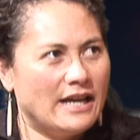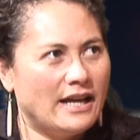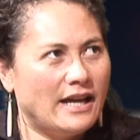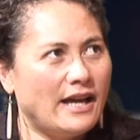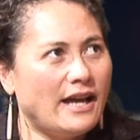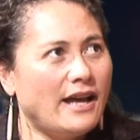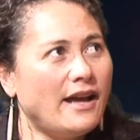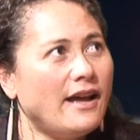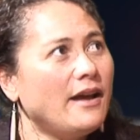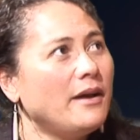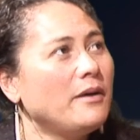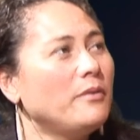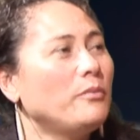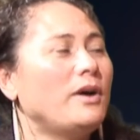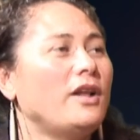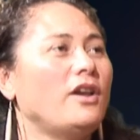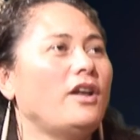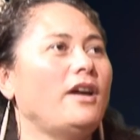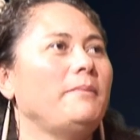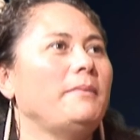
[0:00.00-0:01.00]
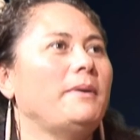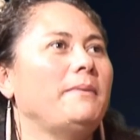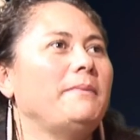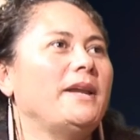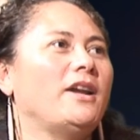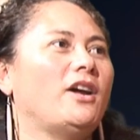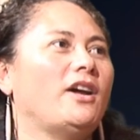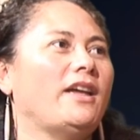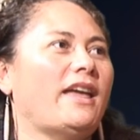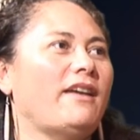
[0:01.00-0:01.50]
Well,
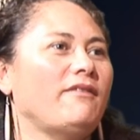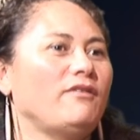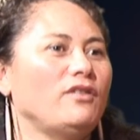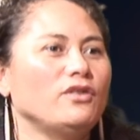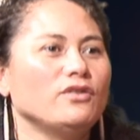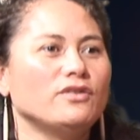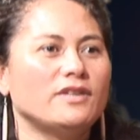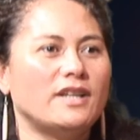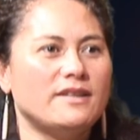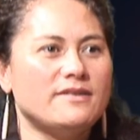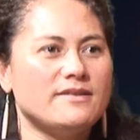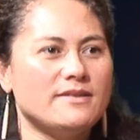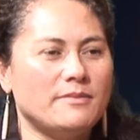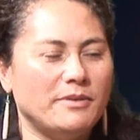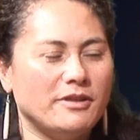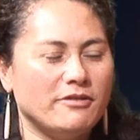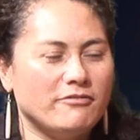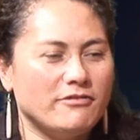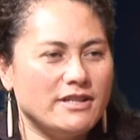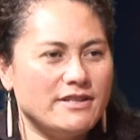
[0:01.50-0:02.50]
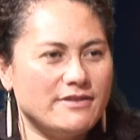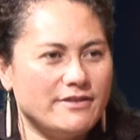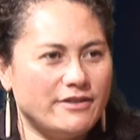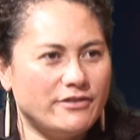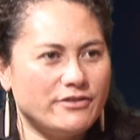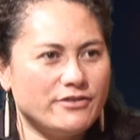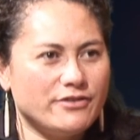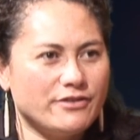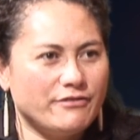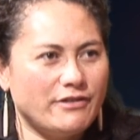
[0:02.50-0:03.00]
I have looked at some of the
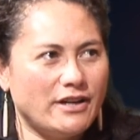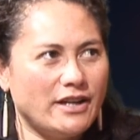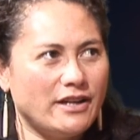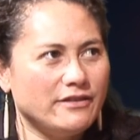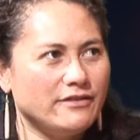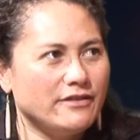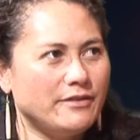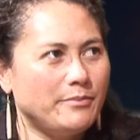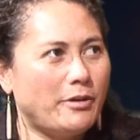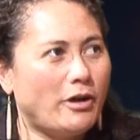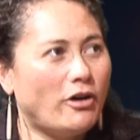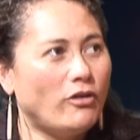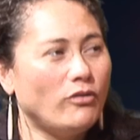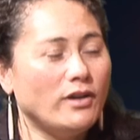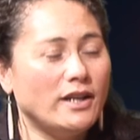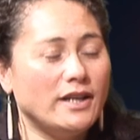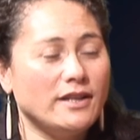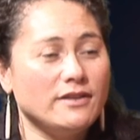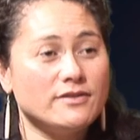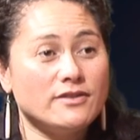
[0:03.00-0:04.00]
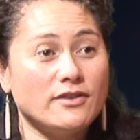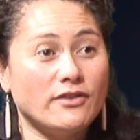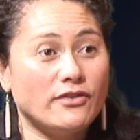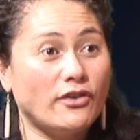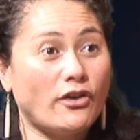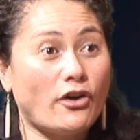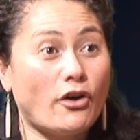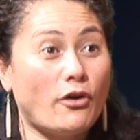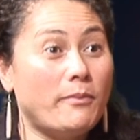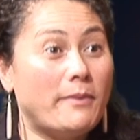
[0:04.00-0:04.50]
research around the polling, so the
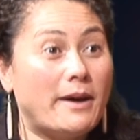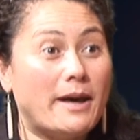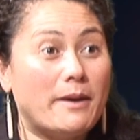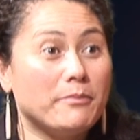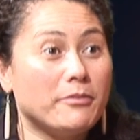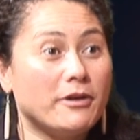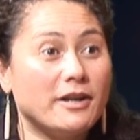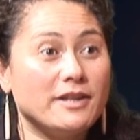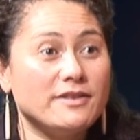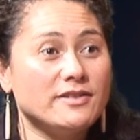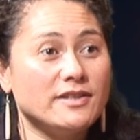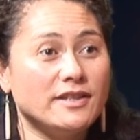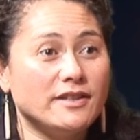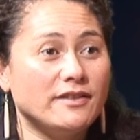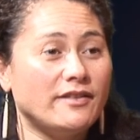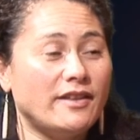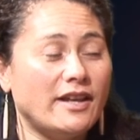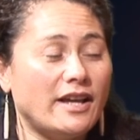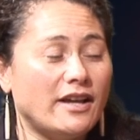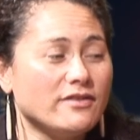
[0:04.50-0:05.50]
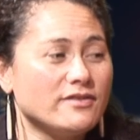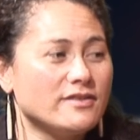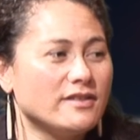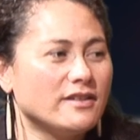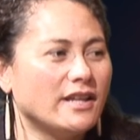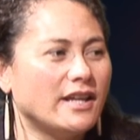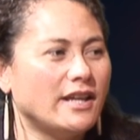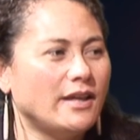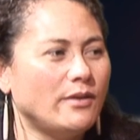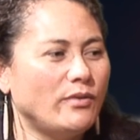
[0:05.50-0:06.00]
Colmar-Brunton 1,000
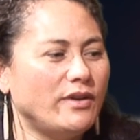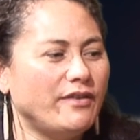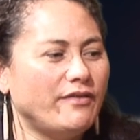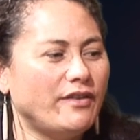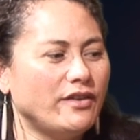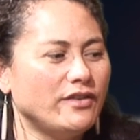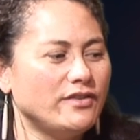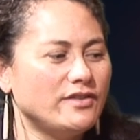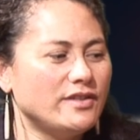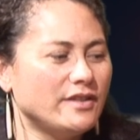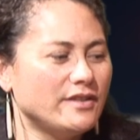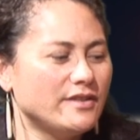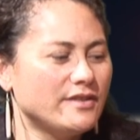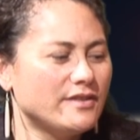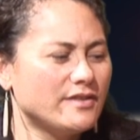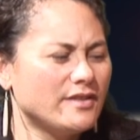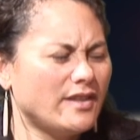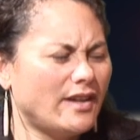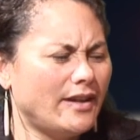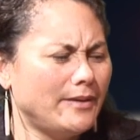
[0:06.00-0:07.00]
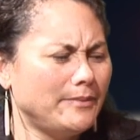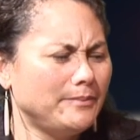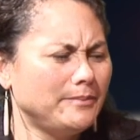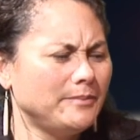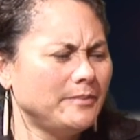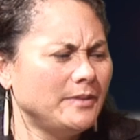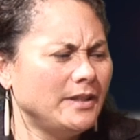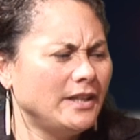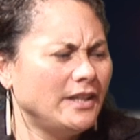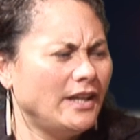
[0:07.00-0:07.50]
Kiwi voters.
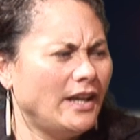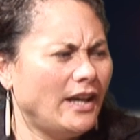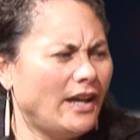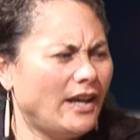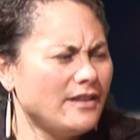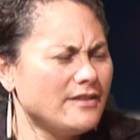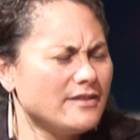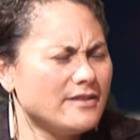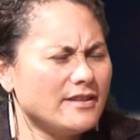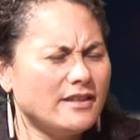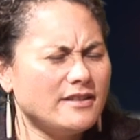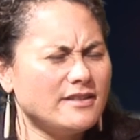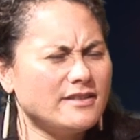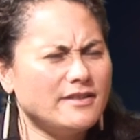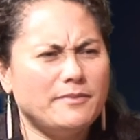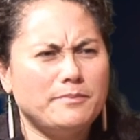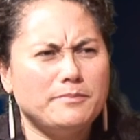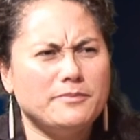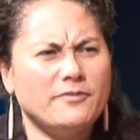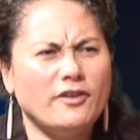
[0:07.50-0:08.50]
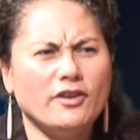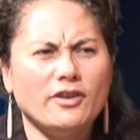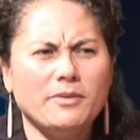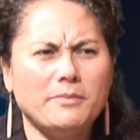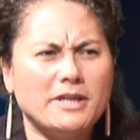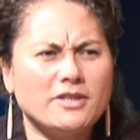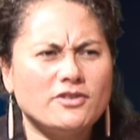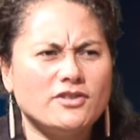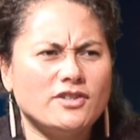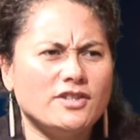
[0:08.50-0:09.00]
It's a very
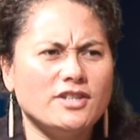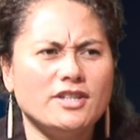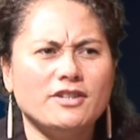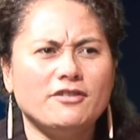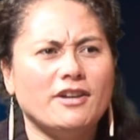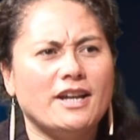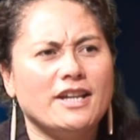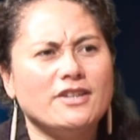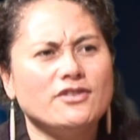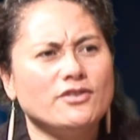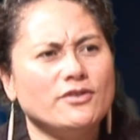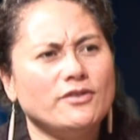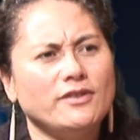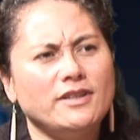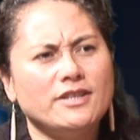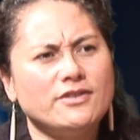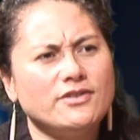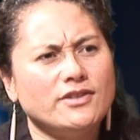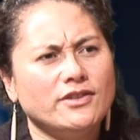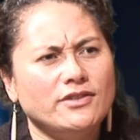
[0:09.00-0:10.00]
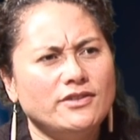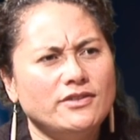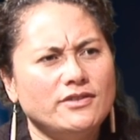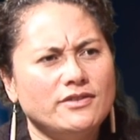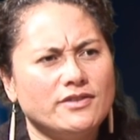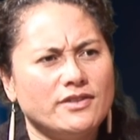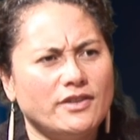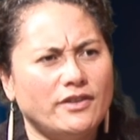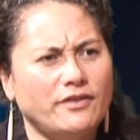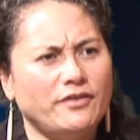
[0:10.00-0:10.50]
much a generational issue.
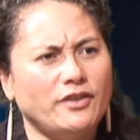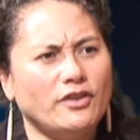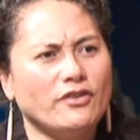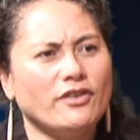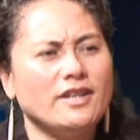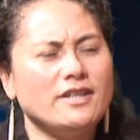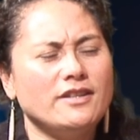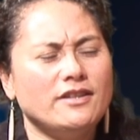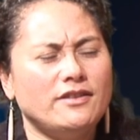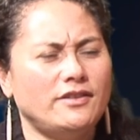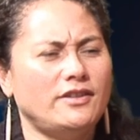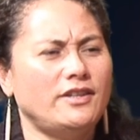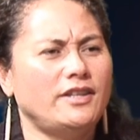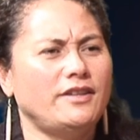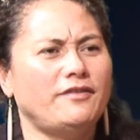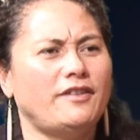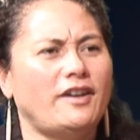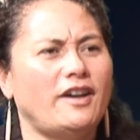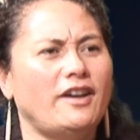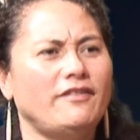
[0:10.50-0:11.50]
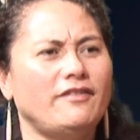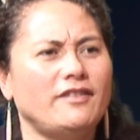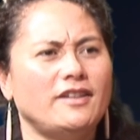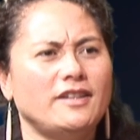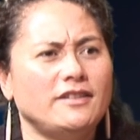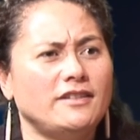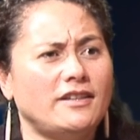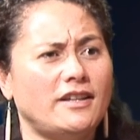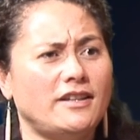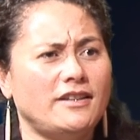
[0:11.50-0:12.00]
So if you're under 35
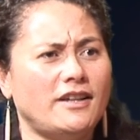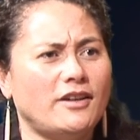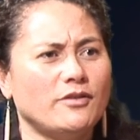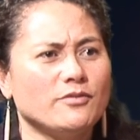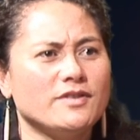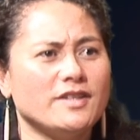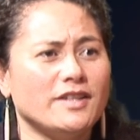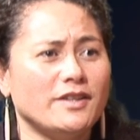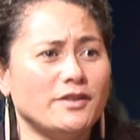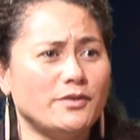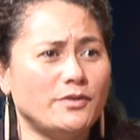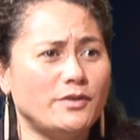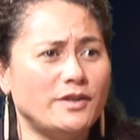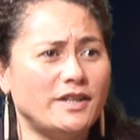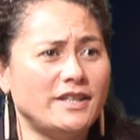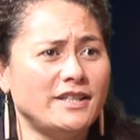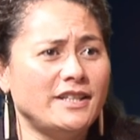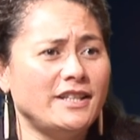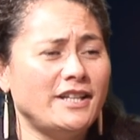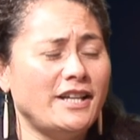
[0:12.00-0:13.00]
in Aotearoa,